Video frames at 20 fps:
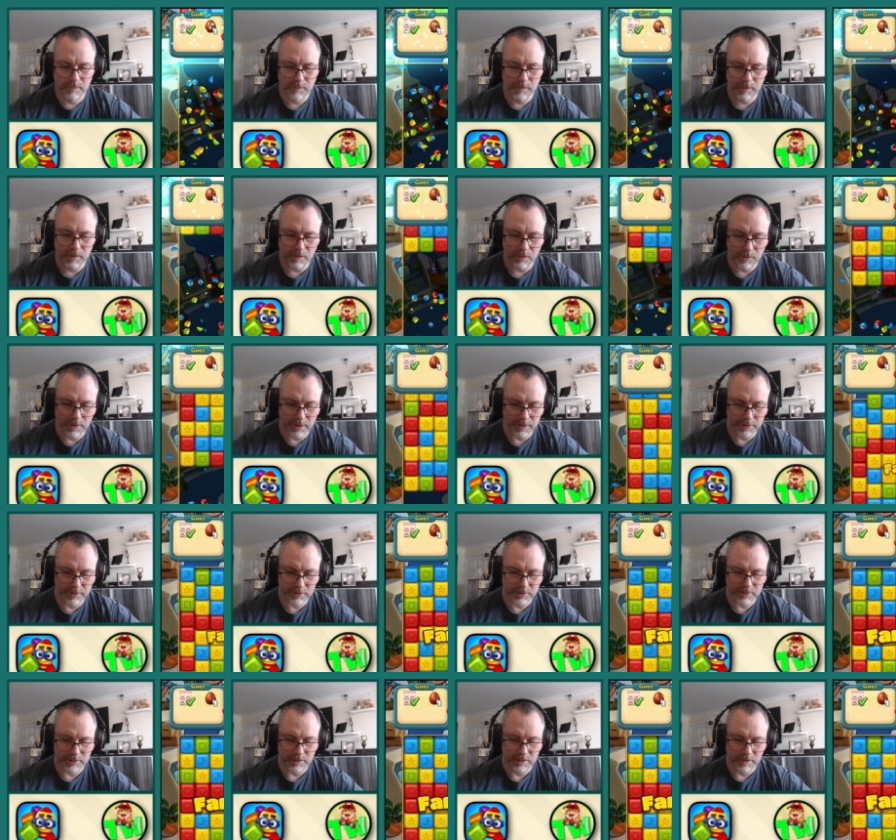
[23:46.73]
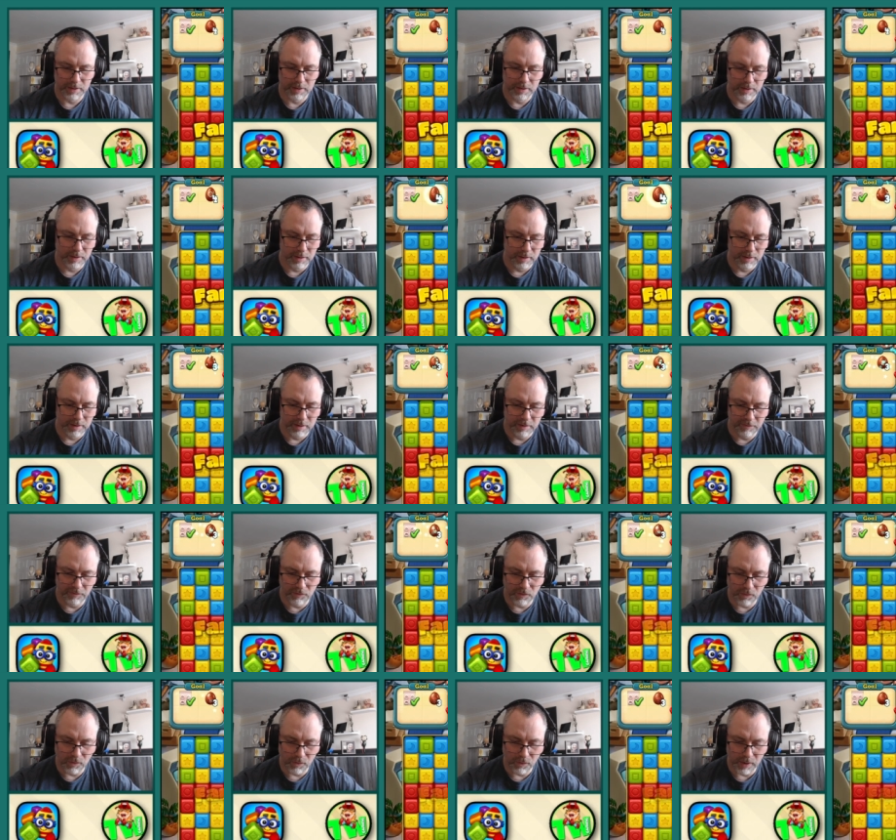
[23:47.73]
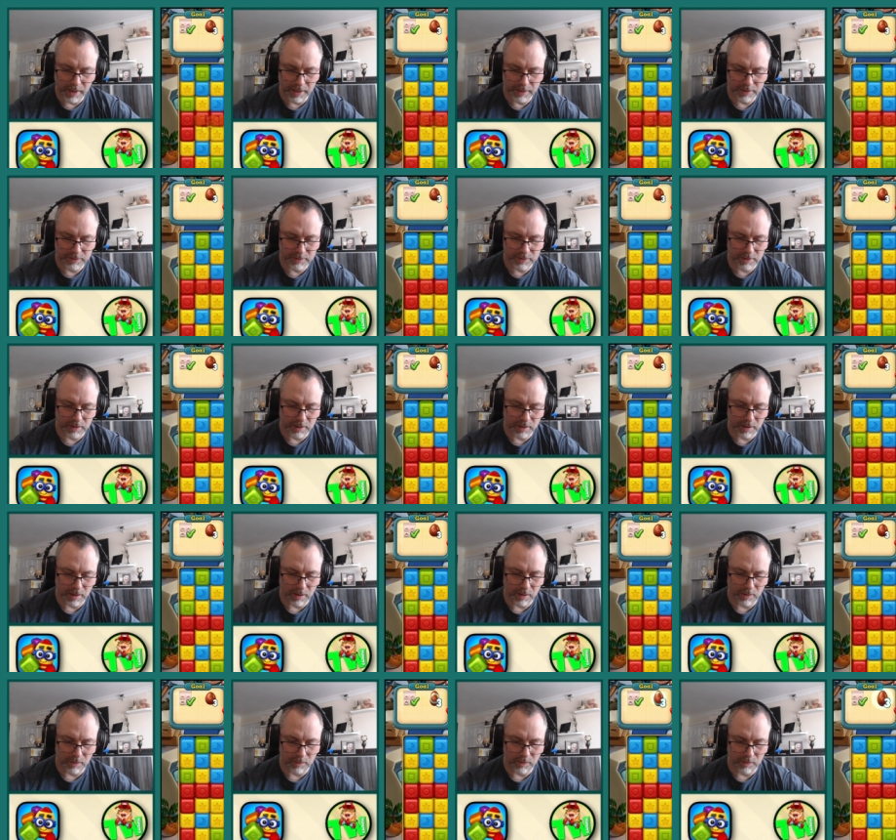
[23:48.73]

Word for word: Nice. 4 eggs to go.